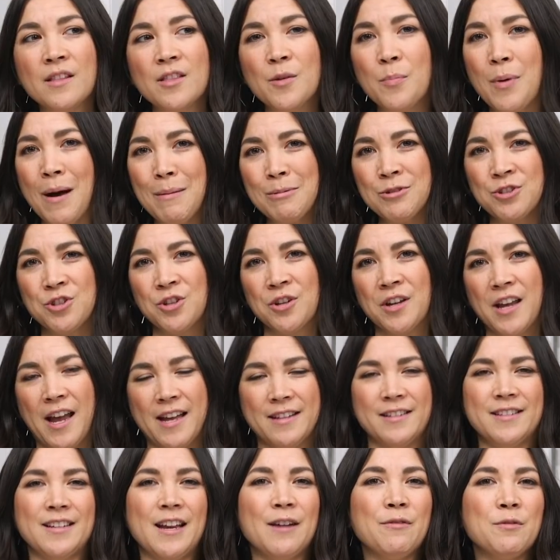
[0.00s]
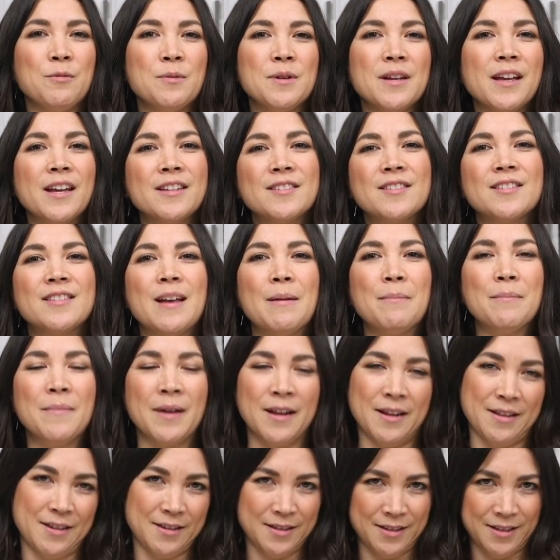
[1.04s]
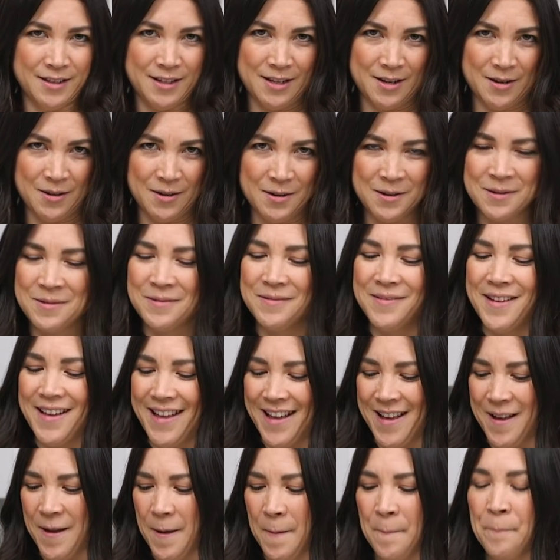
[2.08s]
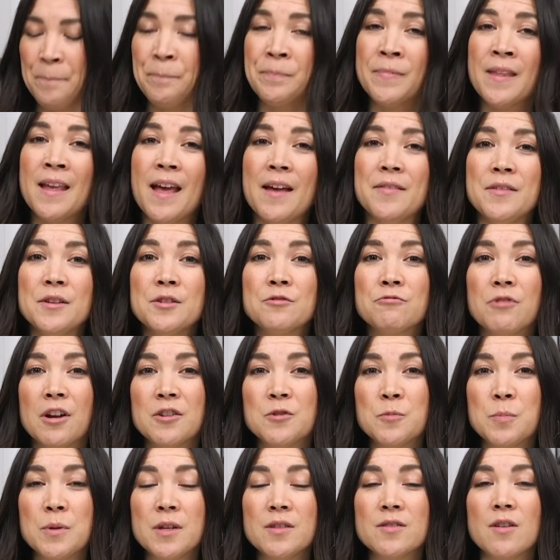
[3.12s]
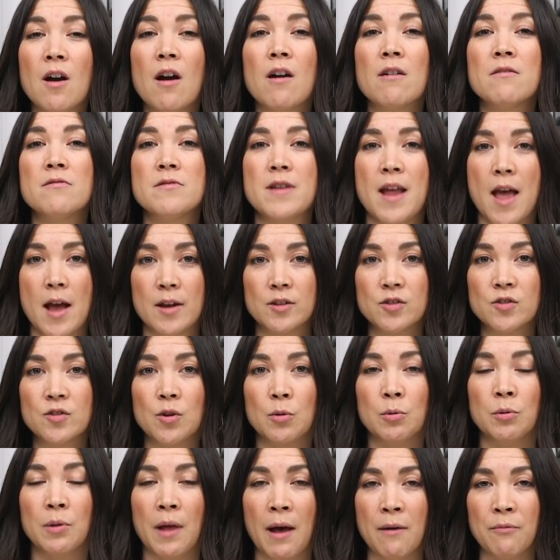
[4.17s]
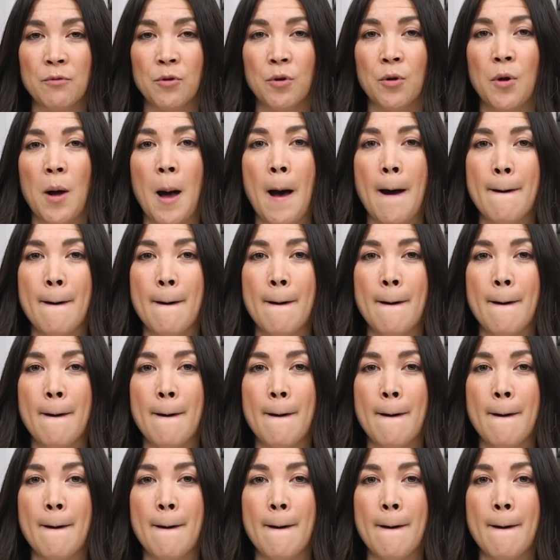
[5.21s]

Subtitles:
the publisher gets, everyone gets something out of this deal. And these recipes are next level